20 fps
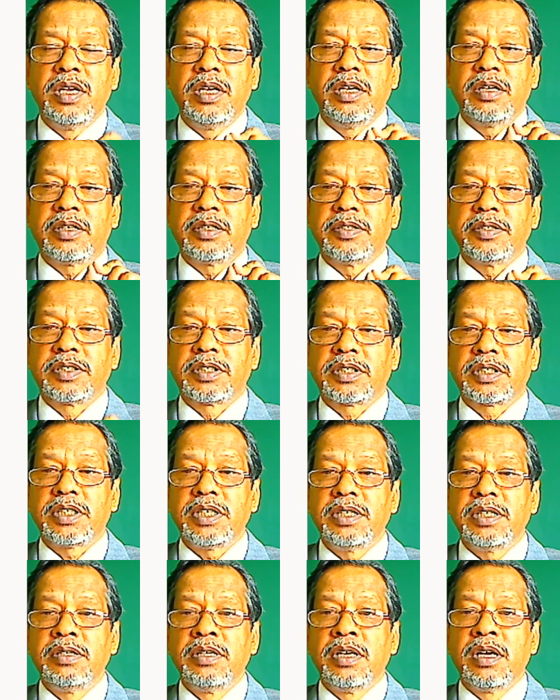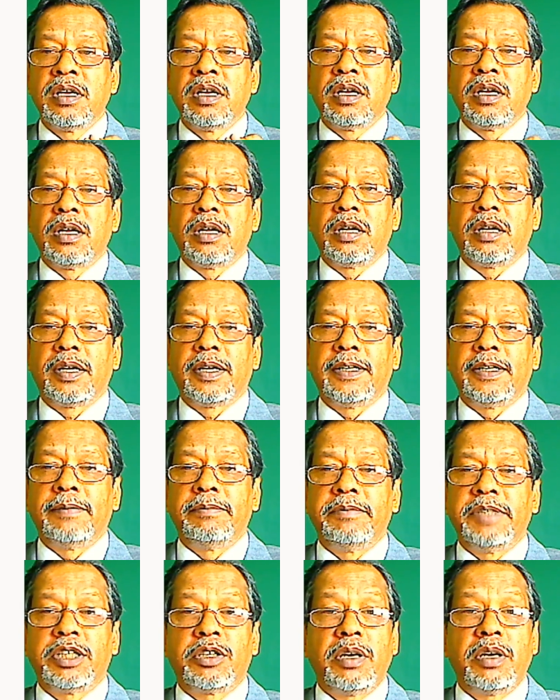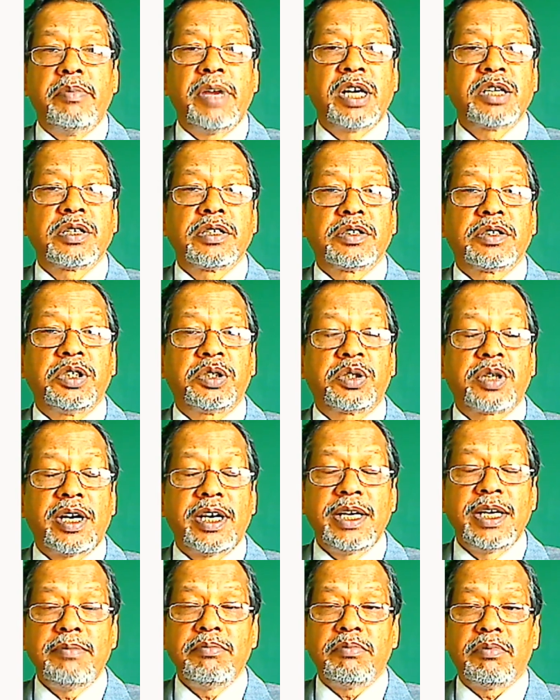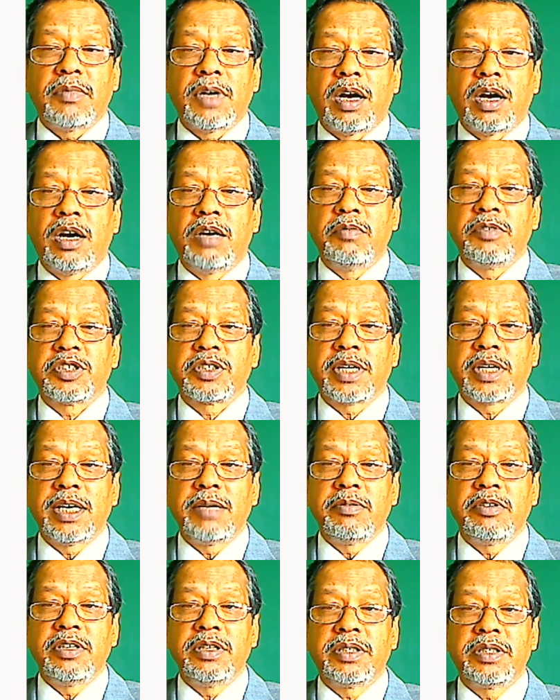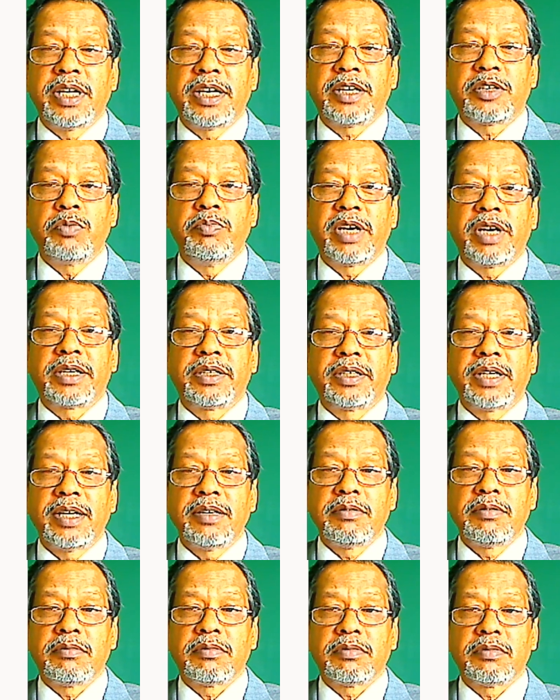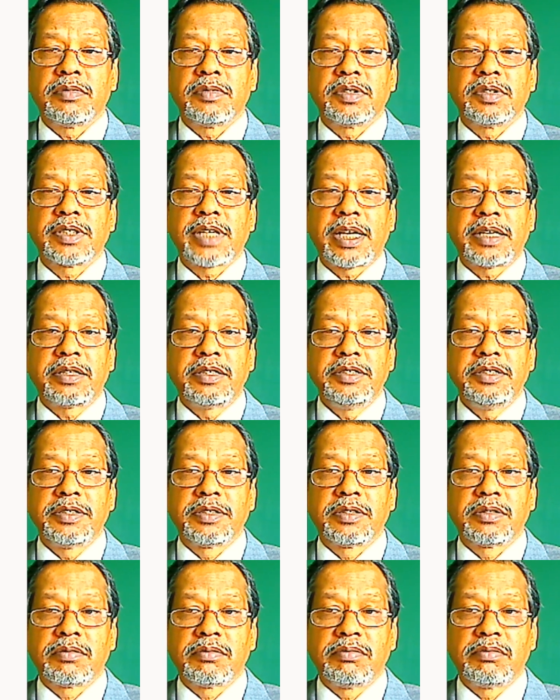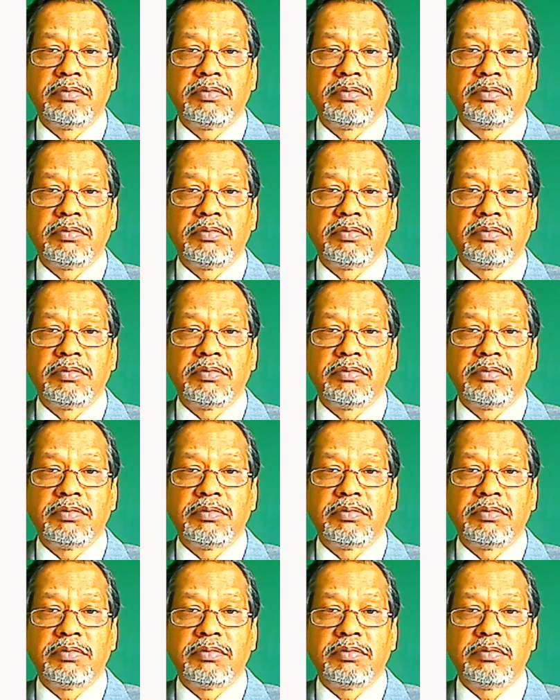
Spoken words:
You can see, you can measure the time. How much time did it take to make 10 cycles?